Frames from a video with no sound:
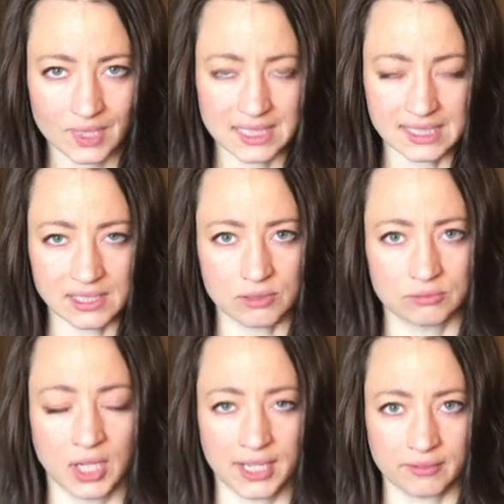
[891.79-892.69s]
Is it
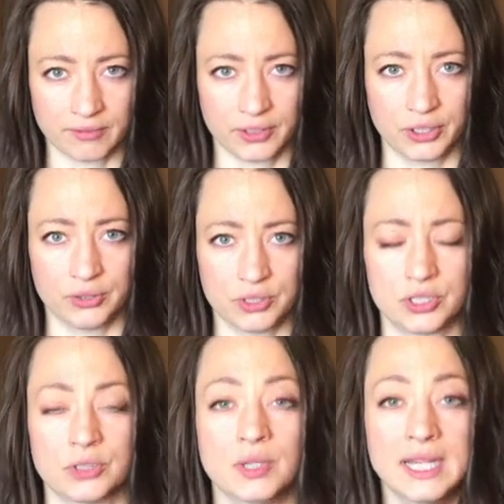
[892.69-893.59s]
right for you
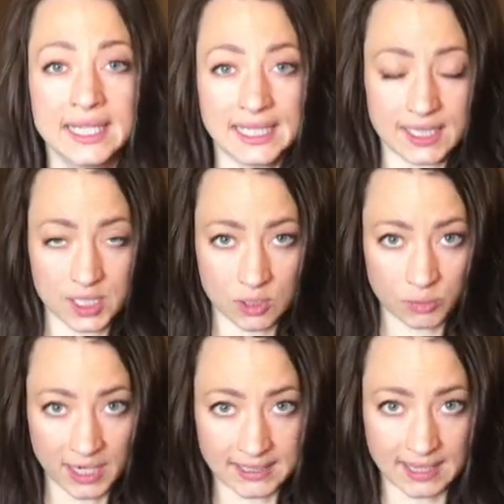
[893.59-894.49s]
to
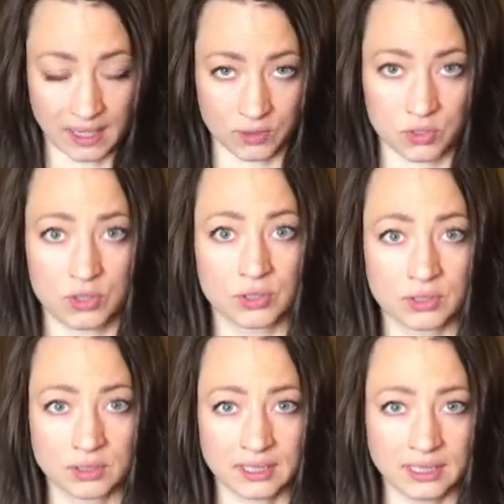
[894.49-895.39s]
express
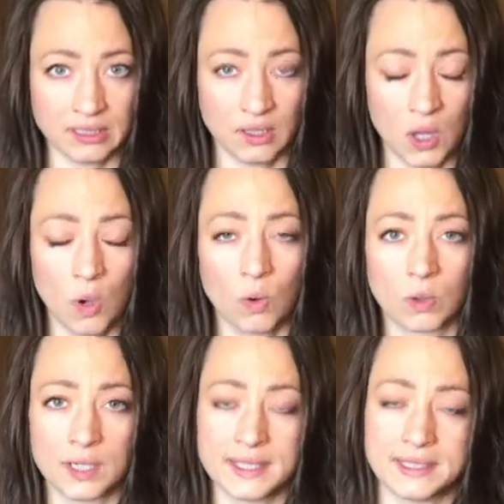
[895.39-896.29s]
externally, or
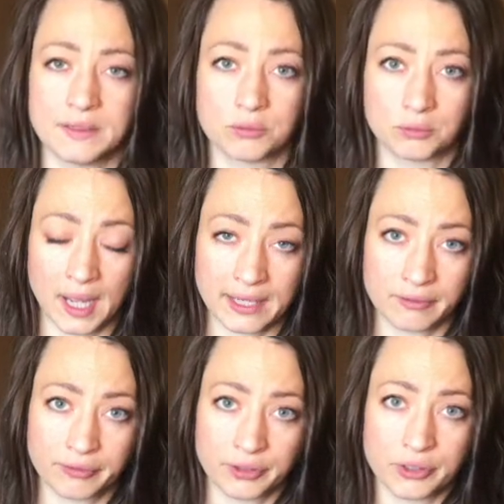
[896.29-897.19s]
is it right
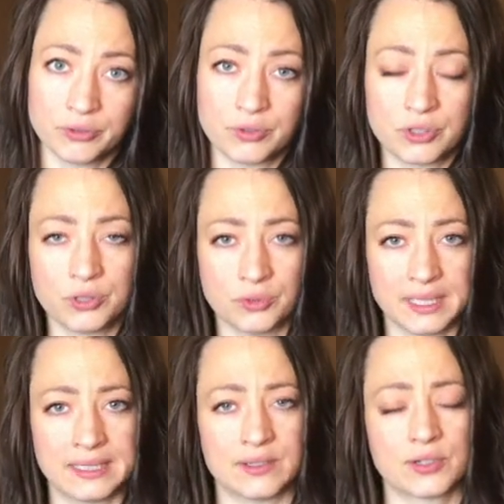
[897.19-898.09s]
for you to
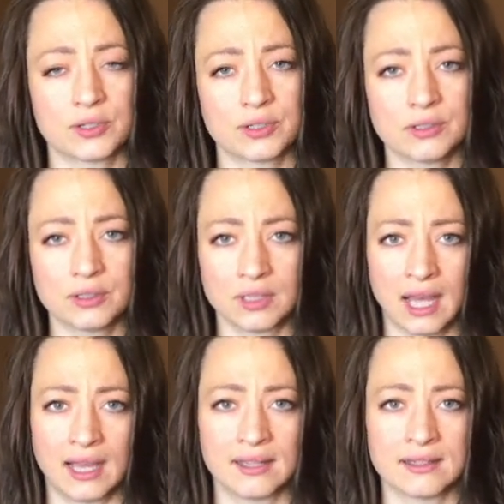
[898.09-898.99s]

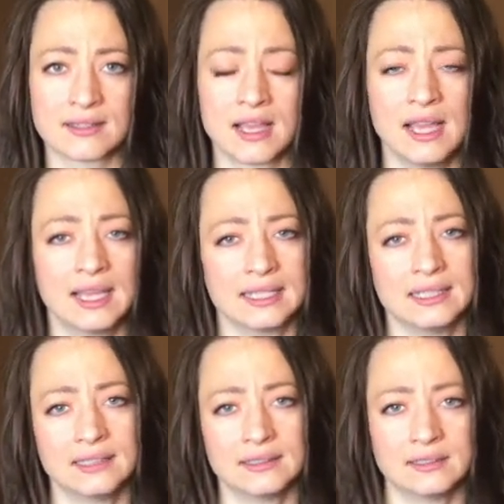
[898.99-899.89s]
internalize,
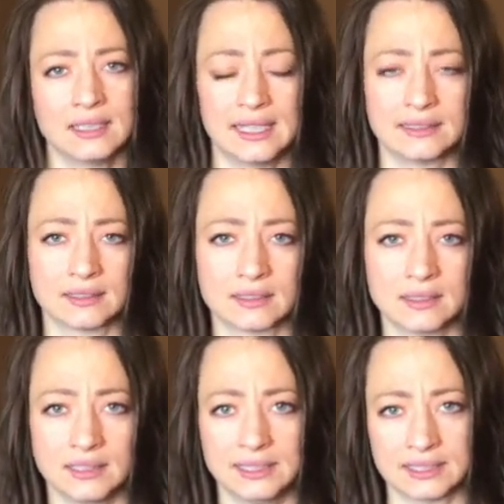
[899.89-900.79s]
heal, and
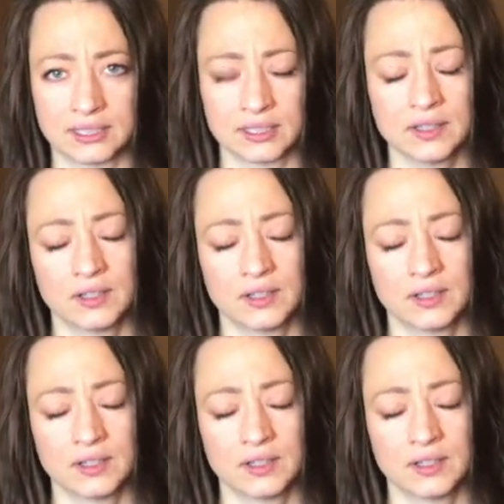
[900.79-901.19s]
clear